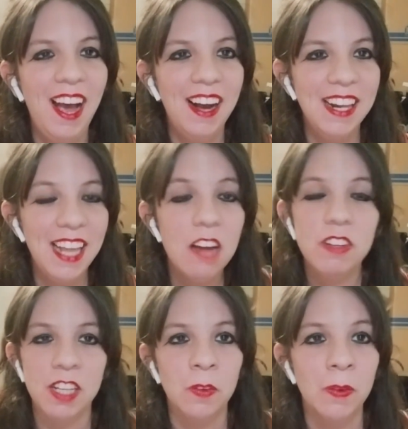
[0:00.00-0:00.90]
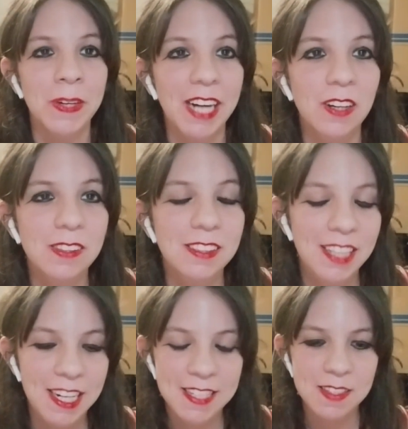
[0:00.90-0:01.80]
everything will work out.
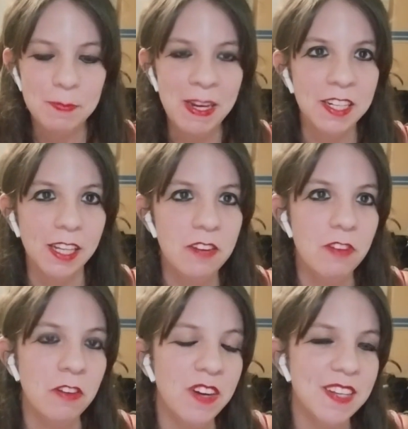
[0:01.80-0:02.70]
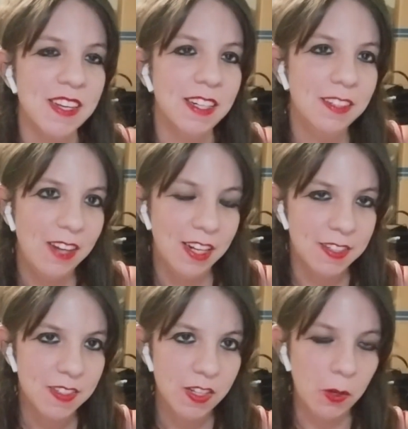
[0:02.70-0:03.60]
It's being delayed for a reason. And
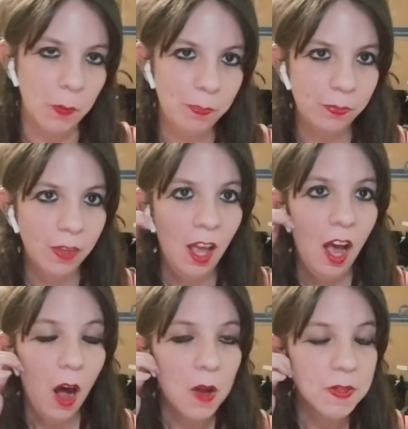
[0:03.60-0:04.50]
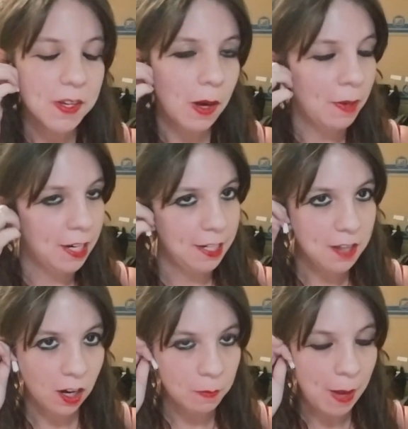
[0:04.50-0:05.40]
so also I wanted to
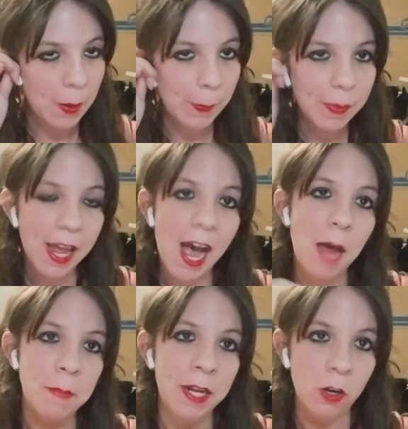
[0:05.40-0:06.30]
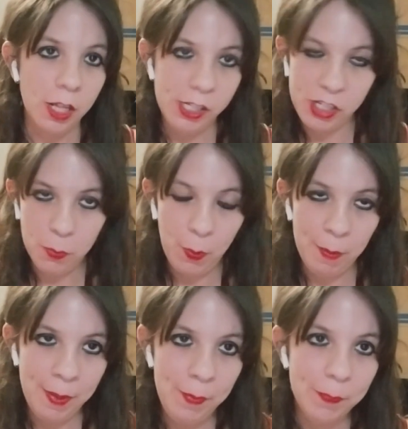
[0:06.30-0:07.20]
talk about, I had my neurology
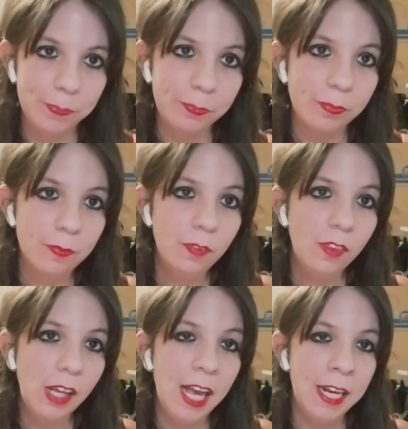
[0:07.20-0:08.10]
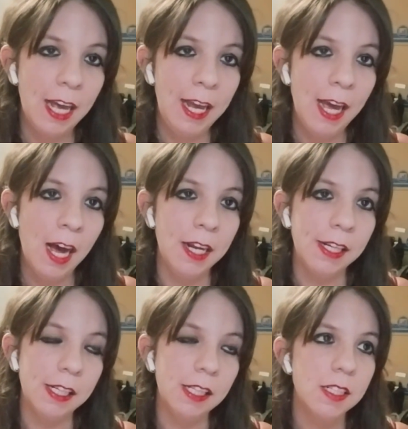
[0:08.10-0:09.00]
appointment, and I had
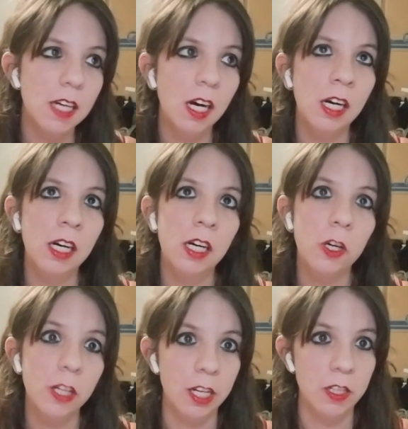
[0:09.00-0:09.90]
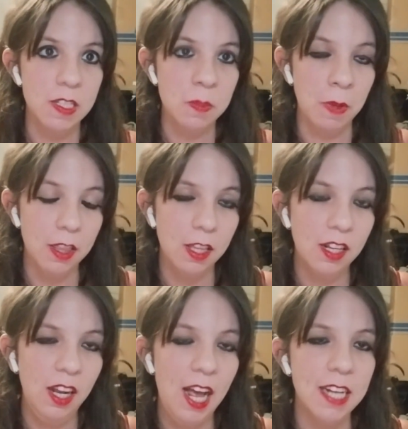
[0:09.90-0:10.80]
it earlier this month.
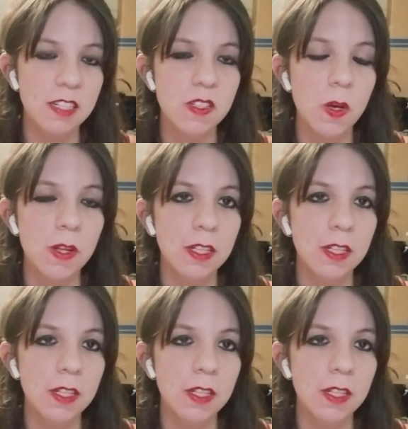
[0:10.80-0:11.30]
And so